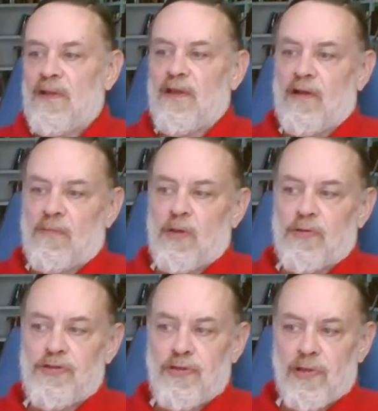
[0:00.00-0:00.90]
The
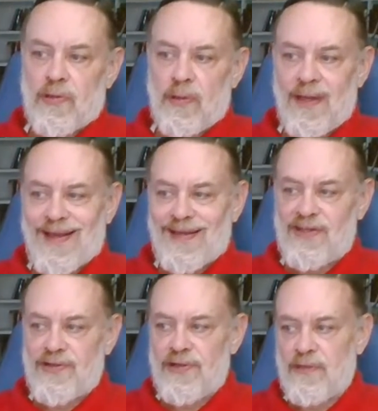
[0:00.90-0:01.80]
almost total
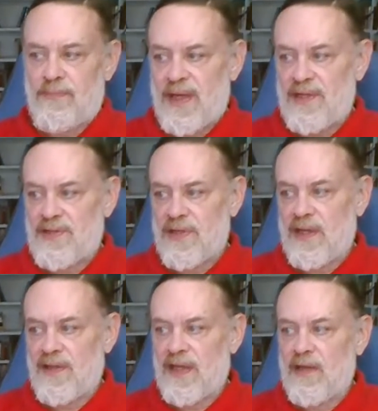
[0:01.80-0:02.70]
extirpation
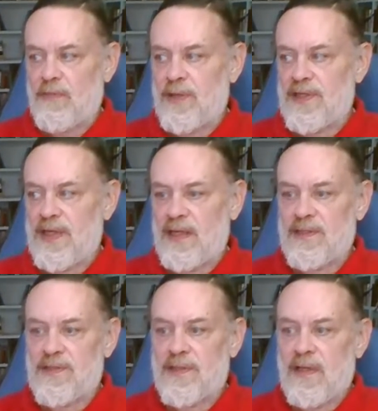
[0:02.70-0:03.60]
of the
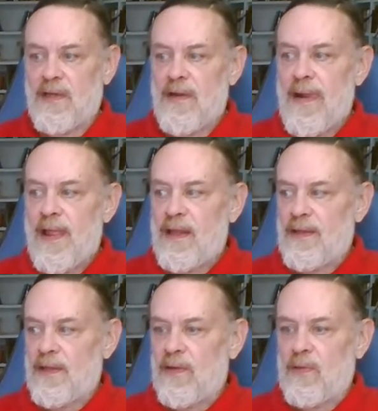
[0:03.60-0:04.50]
Gilbertines,
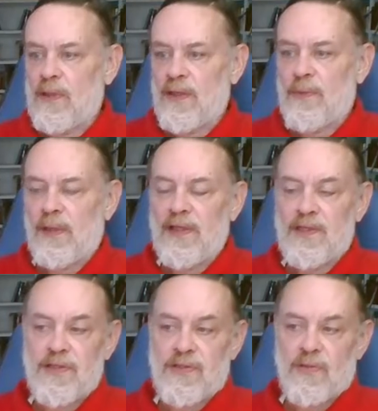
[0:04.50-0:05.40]
the only
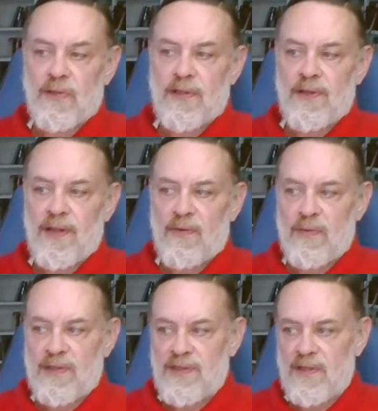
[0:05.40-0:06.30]
religious order that
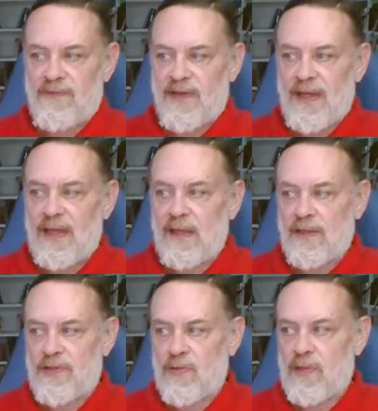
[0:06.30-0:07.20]
was of
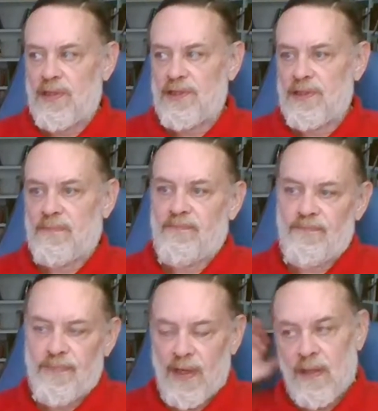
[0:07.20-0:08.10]
English origin.
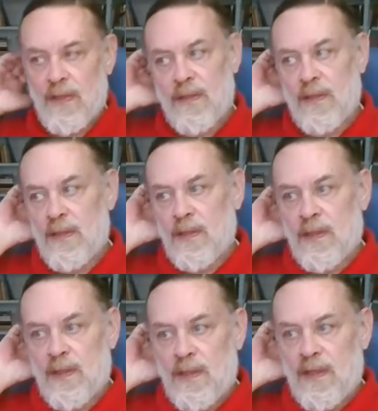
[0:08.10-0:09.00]

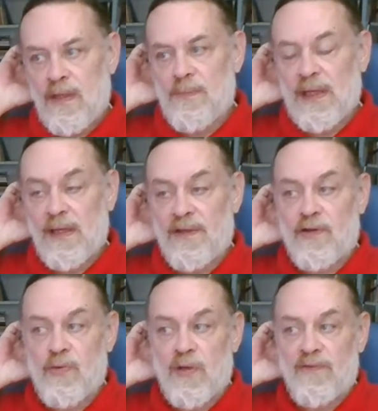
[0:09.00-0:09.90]
In the middle of the
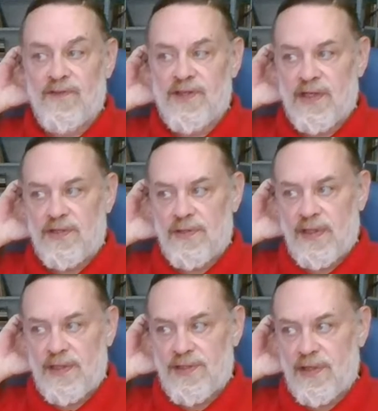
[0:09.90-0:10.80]
12th
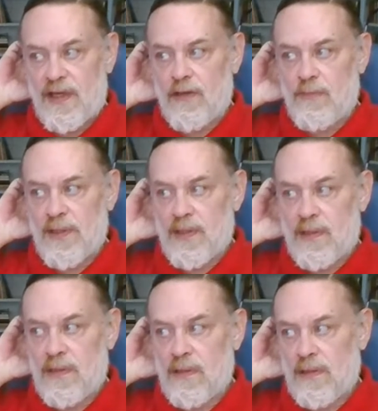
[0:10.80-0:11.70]
century, Sir Gilbert,
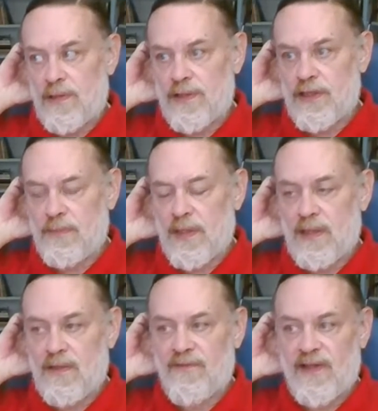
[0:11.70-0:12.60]

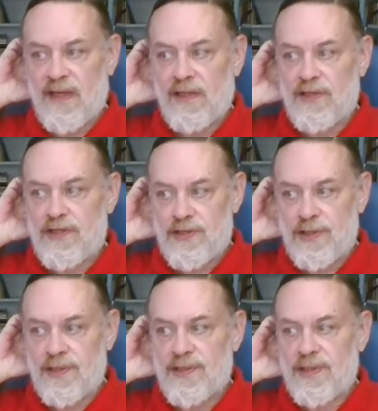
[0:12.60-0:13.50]
clergyman of the English
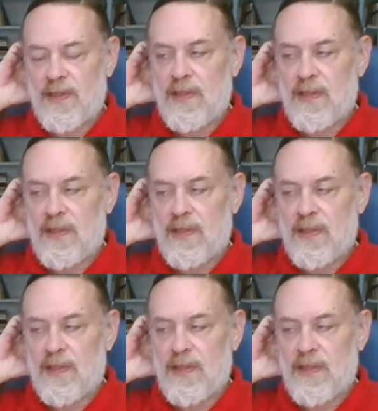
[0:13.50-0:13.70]
Church,